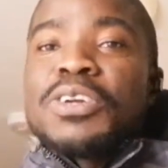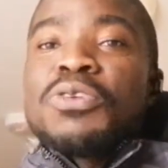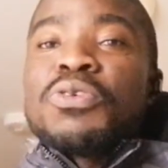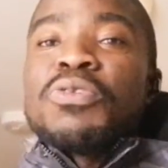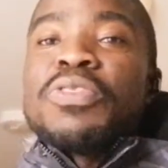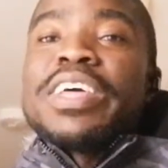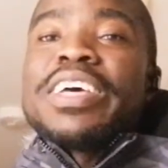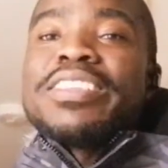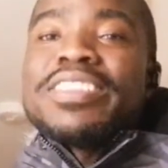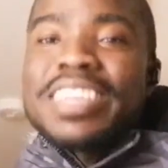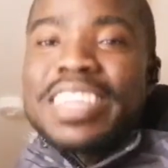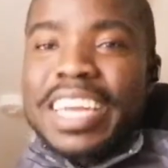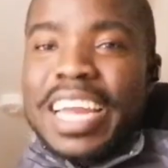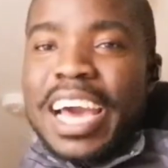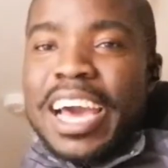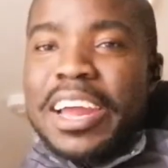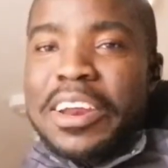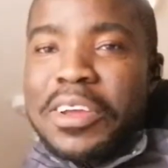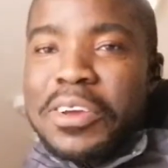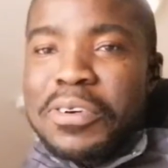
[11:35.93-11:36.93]
to the
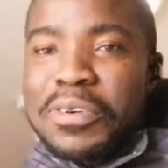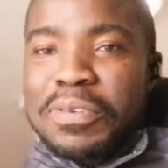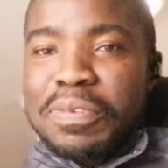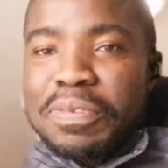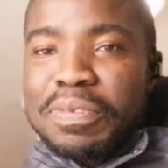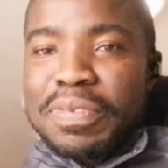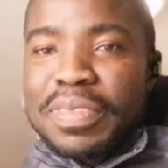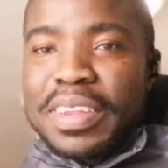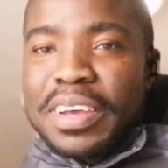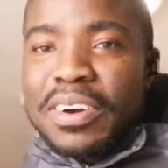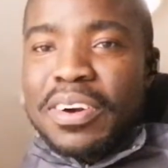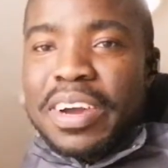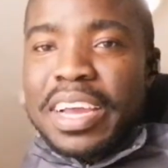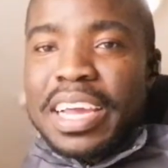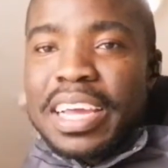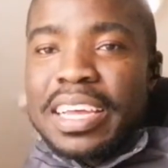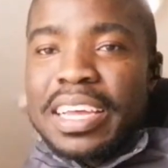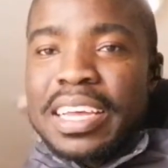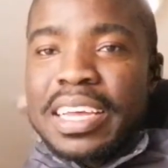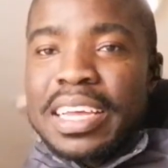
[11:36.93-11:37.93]
scenario.
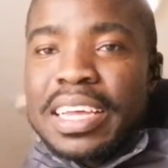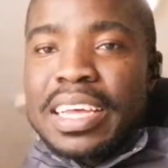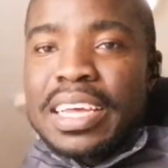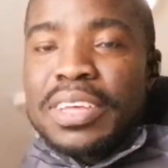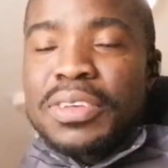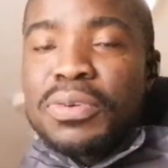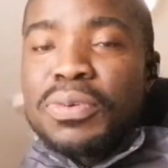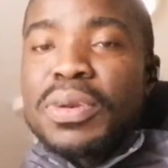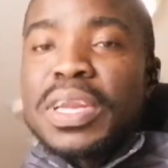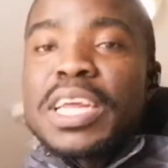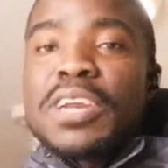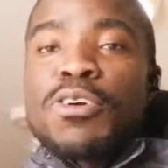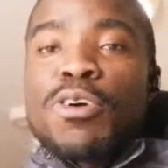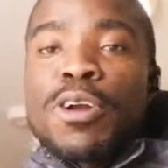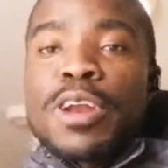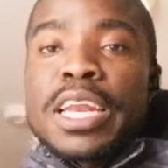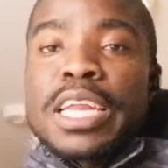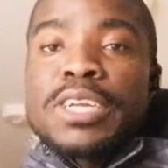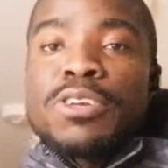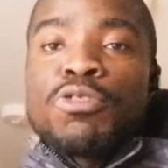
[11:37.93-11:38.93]
Okay, you need
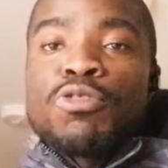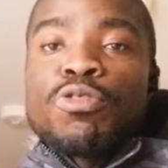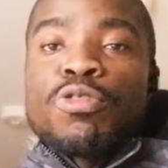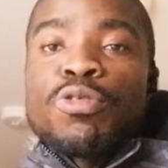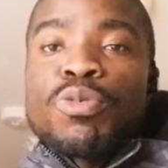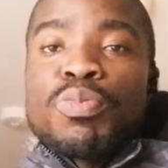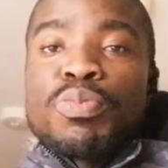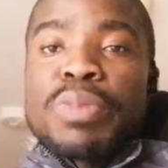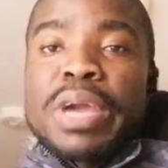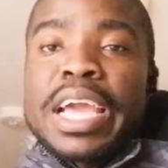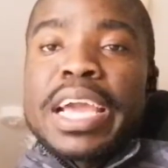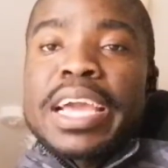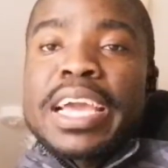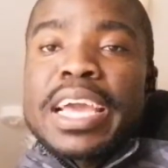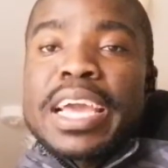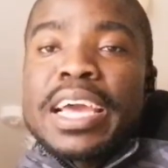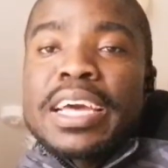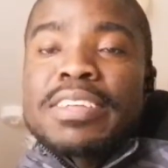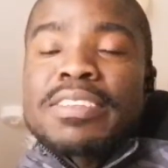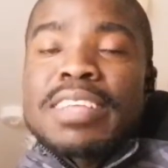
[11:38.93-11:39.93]
only to
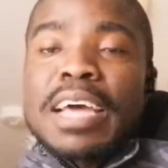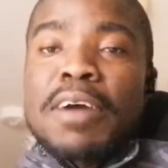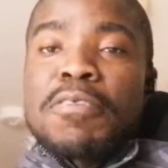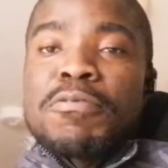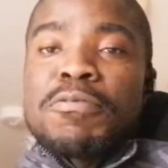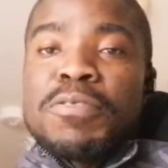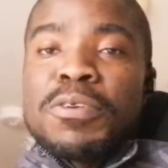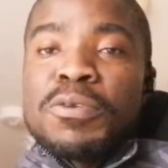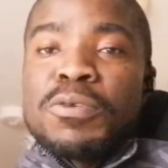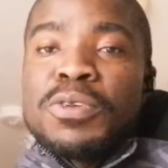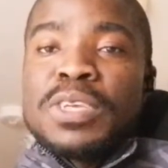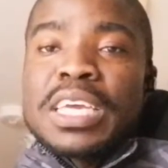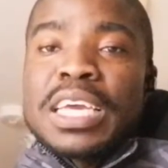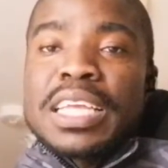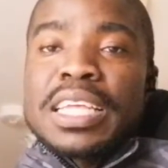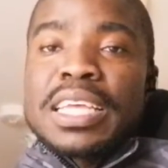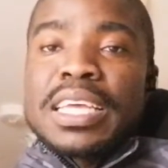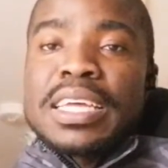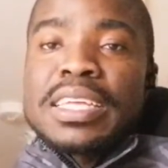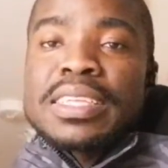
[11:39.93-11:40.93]
make some few
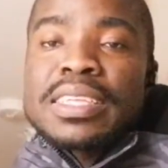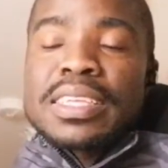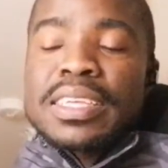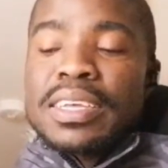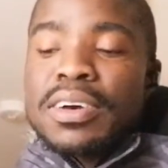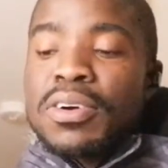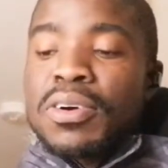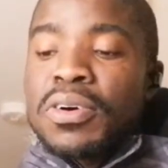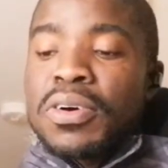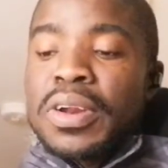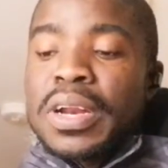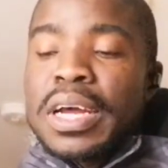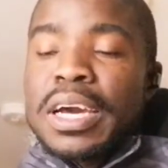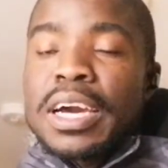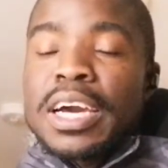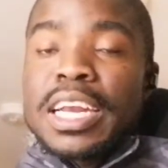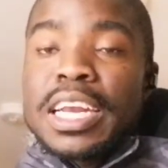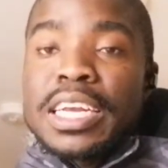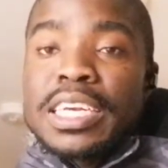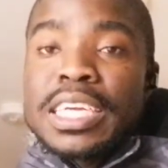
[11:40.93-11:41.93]
changes or
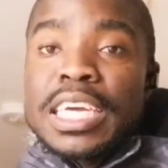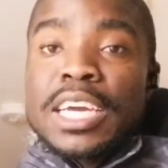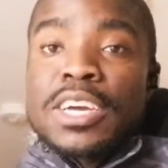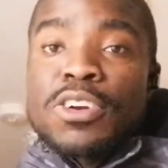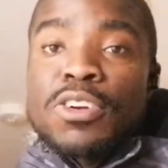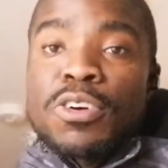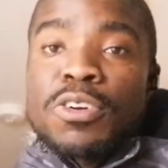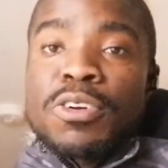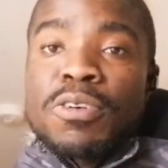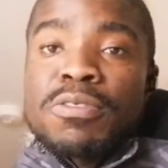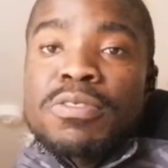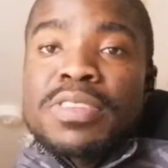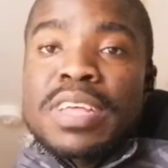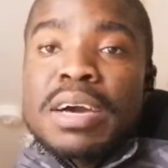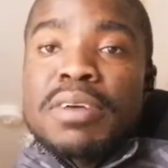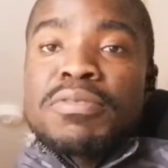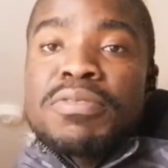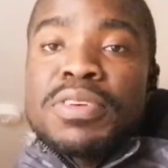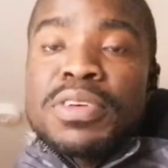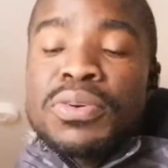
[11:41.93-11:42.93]
take note of
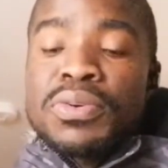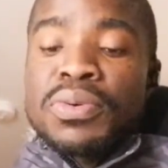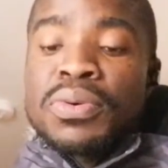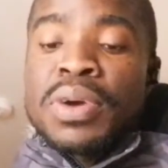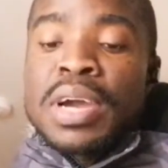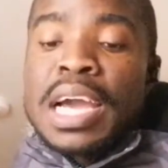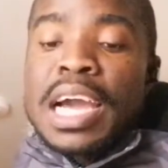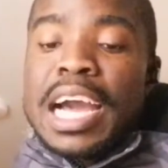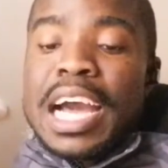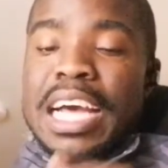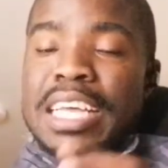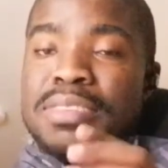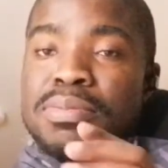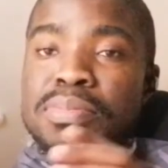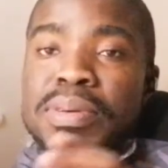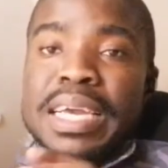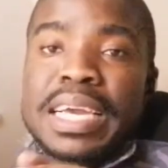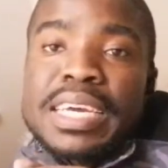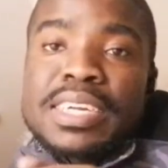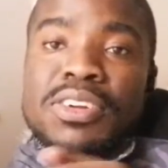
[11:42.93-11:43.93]
some few
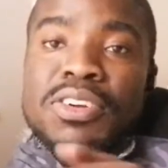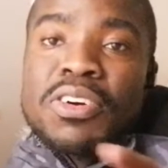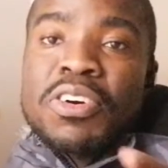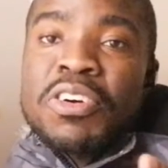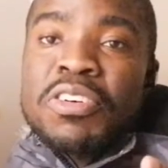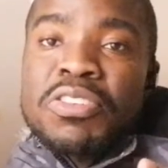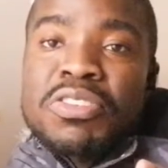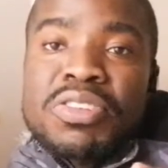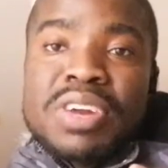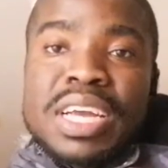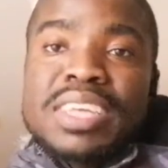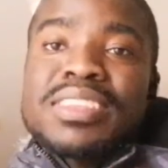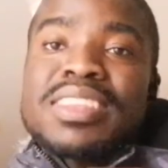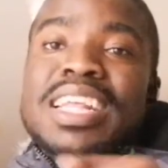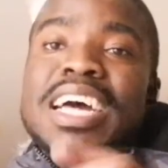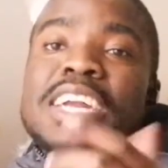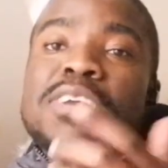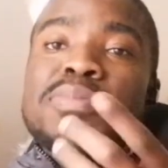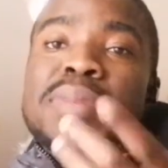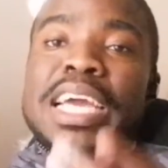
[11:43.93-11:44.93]
aspect or traits
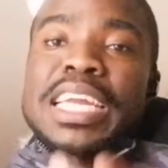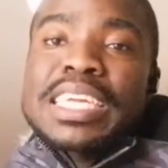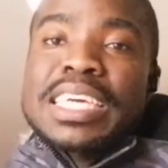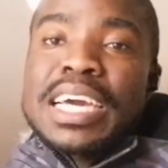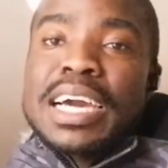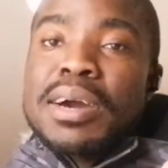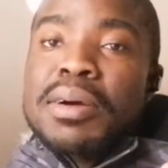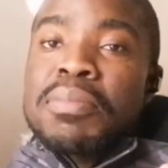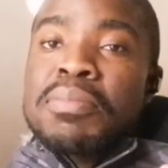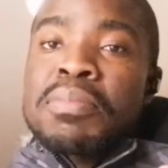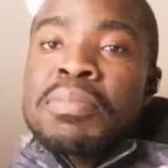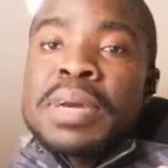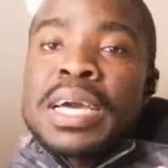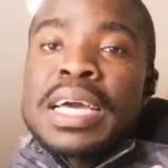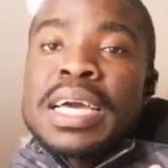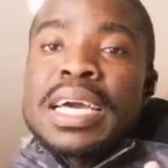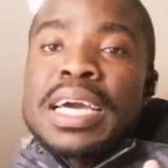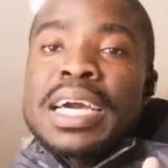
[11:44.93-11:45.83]
that might come